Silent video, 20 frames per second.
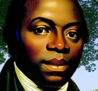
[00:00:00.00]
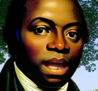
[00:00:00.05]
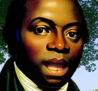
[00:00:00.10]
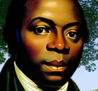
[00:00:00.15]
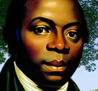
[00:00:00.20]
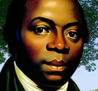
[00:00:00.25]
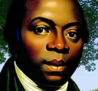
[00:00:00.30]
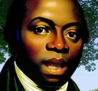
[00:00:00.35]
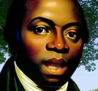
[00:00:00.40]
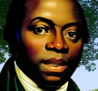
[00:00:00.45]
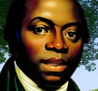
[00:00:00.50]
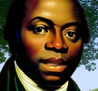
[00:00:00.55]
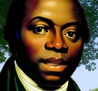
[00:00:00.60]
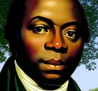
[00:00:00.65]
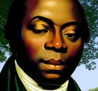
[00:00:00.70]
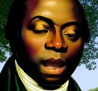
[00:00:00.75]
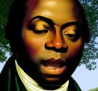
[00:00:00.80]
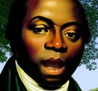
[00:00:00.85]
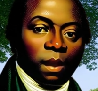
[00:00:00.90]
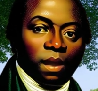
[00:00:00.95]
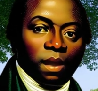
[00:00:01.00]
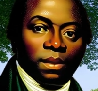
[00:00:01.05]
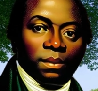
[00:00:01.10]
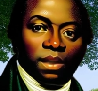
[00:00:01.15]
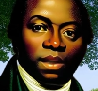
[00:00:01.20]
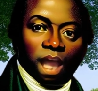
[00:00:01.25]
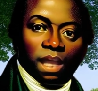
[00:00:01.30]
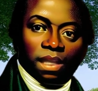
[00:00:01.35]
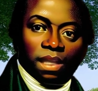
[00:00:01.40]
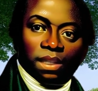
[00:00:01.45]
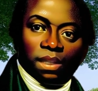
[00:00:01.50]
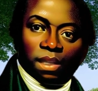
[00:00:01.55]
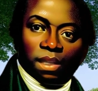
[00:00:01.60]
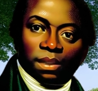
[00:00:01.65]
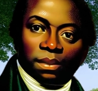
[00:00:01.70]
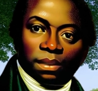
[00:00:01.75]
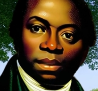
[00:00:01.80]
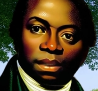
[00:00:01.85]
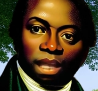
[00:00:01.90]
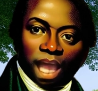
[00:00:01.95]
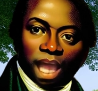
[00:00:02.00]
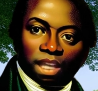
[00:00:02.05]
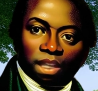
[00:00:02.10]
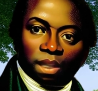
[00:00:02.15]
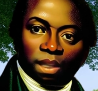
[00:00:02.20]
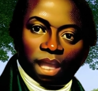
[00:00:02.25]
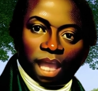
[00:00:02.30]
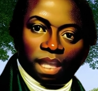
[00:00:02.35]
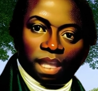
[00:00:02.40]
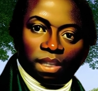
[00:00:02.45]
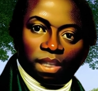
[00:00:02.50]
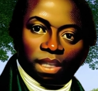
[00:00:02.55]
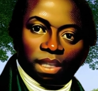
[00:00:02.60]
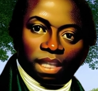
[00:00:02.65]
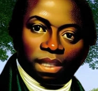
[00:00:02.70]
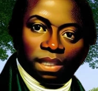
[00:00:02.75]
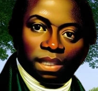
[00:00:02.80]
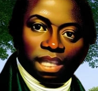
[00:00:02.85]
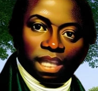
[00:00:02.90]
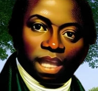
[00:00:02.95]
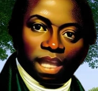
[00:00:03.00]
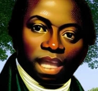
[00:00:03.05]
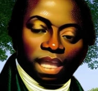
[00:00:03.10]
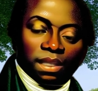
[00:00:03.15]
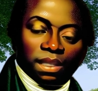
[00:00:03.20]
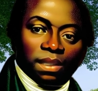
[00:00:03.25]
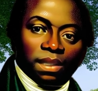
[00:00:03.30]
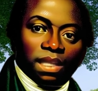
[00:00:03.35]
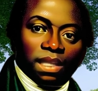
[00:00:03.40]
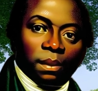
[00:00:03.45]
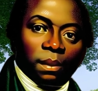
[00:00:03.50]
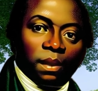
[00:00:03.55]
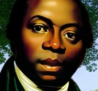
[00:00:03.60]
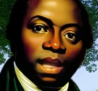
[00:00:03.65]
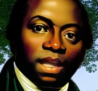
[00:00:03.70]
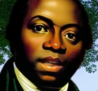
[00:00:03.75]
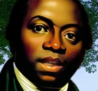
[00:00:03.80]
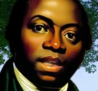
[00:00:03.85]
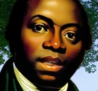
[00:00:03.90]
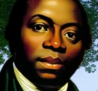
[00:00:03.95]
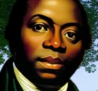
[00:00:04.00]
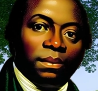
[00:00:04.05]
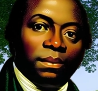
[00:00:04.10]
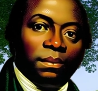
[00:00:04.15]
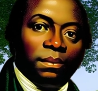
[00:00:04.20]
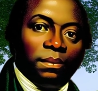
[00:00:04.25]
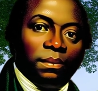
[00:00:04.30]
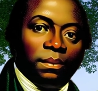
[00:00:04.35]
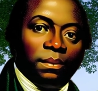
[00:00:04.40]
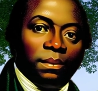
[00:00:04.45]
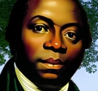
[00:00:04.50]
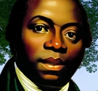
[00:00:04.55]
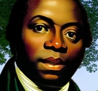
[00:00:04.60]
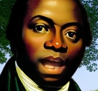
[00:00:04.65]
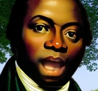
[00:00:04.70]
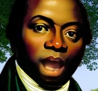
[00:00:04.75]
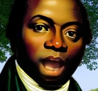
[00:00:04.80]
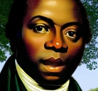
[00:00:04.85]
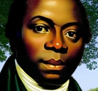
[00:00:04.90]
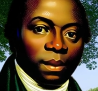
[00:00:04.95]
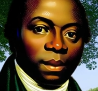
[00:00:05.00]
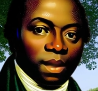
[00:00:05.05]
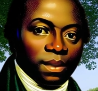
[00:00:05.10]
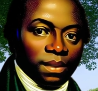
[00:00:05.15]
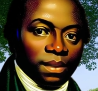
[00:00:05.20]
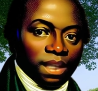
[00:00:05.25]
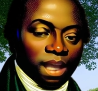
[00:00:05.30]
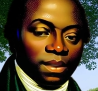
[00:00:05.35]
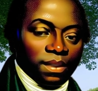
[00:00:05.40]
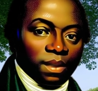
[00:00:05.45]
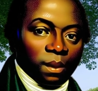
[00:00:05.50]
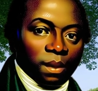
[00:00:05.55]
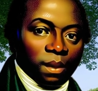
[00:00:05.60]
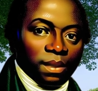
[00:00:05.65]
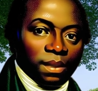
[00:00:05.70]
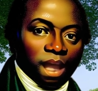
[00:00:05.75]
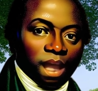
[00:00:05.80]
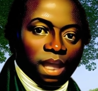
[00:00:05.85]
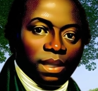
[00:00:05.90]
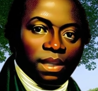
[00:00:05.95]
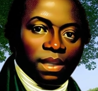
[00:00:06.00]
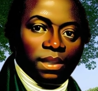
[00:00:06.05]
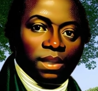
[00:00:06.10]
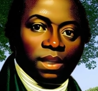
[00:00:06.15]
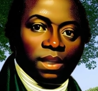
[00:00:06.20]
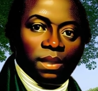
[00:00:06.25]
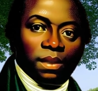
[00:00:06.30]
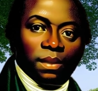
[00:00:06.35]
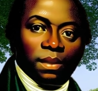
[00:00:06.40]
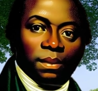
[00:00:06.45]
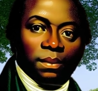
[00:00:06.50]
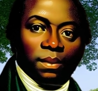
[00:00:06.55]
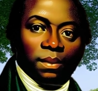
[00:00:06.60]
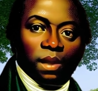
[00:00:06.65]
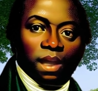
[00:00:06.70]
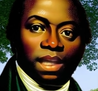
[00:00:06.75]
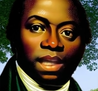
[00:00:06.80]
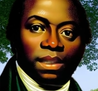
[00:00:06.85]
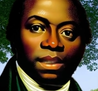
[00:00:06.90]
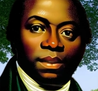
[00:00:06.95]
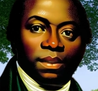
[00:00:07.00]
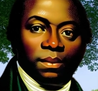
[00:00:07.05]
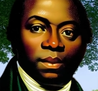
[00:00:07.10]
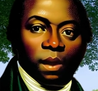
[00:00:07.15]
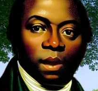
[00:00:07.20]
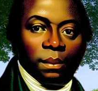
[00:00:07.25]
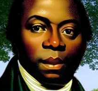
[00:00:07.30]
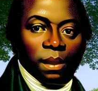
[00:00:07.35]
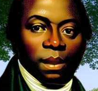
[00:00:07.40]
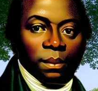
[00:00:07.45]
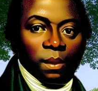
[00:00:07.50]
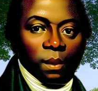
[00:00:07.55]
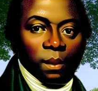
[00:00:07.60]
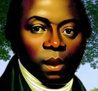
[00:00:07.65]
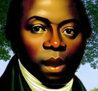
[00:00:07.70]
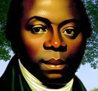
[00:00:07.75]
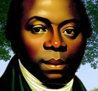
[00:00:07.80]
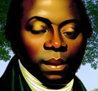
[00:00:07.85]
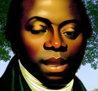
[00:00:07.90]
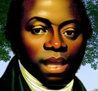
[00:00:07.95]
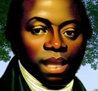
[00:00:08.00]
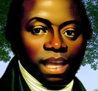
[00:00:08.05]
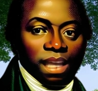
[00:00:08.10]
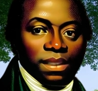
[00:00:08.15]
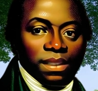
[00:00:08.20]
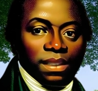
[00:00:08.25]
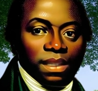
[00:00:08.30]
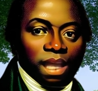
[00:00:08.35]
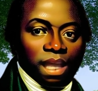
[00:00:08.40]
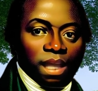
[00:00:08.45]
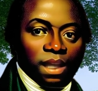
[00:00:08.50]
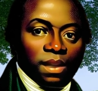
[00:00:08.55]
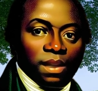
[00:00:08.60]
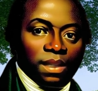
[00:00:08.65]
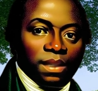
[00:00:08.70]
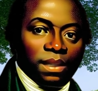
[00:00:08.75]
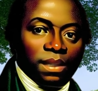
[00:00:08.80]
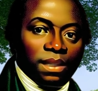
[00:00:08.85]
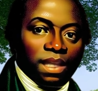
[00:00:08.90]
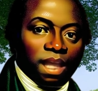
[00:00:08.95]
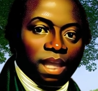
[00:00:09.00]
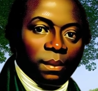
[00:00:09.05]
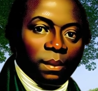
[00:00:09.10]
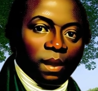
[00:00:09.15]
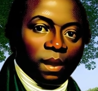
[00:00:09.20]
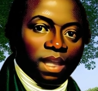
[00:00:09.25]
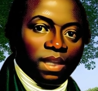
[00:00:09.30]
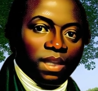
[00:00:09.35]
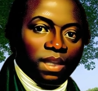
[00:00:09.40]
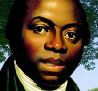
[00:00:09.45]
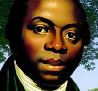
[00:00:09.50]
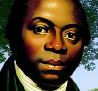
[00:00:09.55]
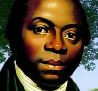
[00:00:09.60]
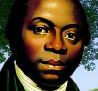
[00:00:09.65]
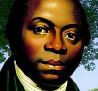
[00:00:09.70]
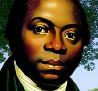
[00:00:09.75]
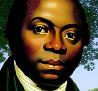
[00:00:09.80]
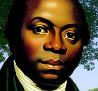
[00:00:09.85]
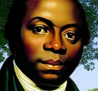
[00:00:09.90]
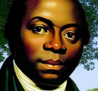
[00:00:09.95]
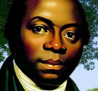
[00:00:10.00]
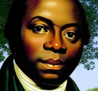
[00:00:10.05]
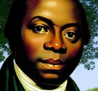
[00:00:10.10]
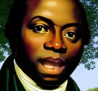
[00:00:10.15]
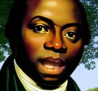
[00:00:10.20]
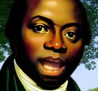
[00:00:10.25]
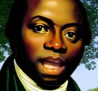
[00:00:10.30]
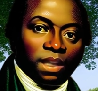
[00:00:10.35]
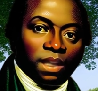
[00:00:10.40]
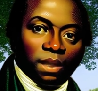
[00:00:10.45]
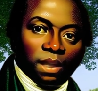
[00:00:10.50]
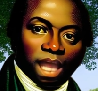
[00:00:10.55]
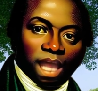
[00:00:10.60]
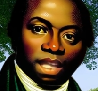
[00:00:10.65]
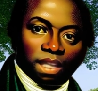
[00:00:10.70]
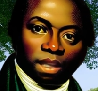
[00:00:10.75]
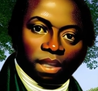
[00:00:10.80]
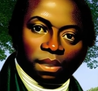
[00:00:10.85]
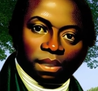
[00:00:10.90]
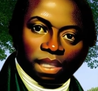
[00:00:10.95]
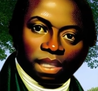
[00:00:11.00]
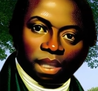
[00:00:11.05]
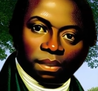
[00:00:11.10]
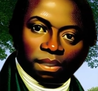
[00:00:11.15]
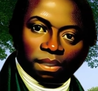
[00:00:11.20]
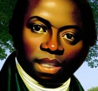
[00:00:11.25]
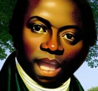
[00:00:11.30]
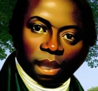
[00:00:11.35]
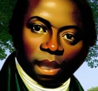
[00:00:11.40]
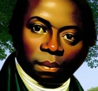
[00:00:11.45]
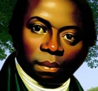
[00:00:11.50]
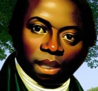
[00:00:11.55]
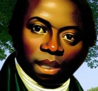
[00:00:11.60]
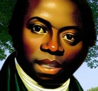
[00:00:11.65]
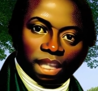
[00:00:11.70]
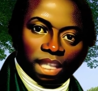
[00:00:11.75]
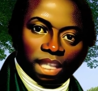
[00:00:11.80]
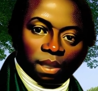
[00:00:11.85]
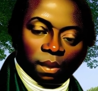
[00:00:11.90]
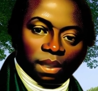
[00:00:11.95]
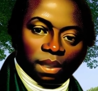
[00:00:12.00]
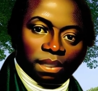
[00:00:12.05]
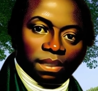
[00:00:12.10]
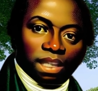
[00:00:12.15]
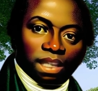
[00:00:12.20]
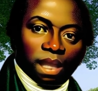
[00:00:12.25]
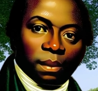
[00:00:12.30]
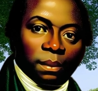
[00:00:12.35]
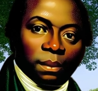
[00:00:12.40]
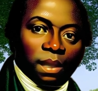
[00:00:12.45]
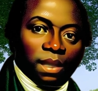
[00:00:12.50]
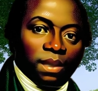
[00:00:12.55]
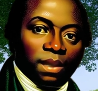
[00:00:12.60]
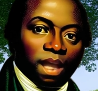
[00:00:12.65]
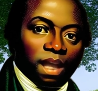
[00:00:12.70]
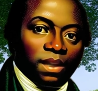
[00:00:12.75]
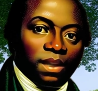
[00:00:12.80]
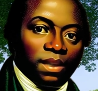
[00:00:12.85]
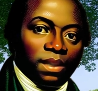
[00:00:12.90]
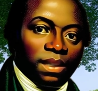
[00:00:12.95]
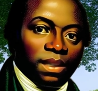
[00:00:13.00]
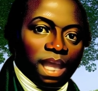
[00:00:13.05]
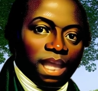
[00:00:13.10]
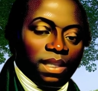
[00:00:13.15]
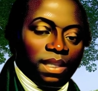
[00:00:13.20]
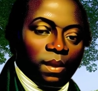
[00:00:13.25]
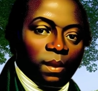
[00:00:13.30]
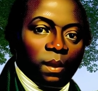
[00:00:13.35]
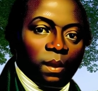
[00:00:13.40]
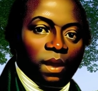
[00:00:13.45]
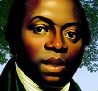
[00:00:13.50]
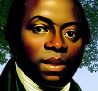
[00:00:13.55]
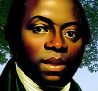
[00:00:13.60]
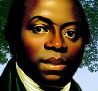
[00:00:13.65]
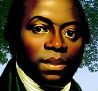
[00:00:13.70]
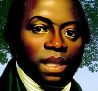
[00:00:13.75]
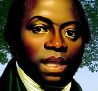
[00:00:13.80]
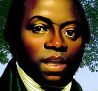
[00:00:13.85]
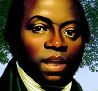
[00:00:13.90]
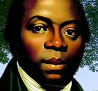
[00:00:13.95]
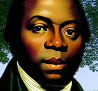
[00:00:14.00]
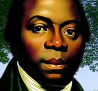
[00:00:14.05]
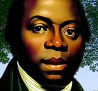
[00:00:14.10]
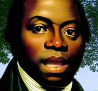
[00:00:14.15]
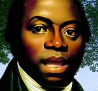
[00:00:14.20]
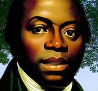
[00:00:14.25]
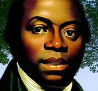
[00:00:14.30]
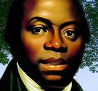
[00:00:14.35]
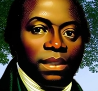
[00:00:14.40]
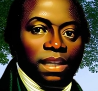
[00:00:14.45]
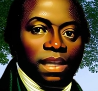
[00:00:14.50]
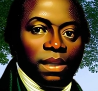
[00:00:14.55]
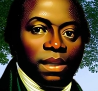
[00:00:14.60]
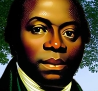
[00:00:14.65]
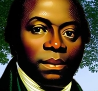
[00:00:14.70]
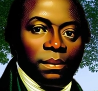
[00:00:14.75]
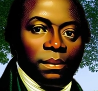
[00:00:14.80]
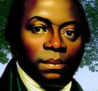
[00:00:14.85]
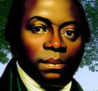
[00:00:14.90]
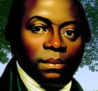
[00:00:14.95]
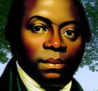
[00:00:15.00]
Embrace the power of knowledge. Education is the key to liberation. Arm yourselves with knowledge, for it is a formidable weapon against ignorance and oppression. Educate yourselves not merely to excel but to understand the world and your place in it.